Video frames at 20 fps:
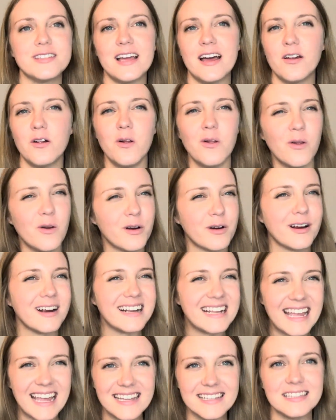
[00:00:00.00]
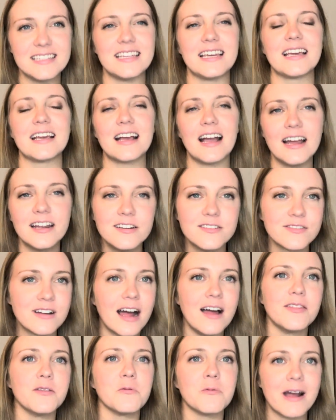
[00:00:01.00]
That whole hurricane thing kind of
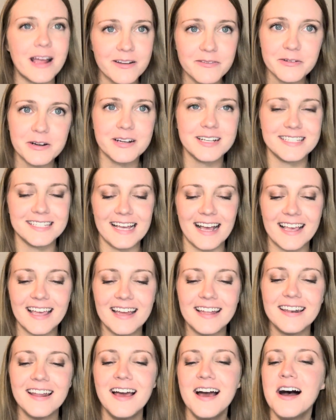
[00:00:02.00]
got in the way for a second.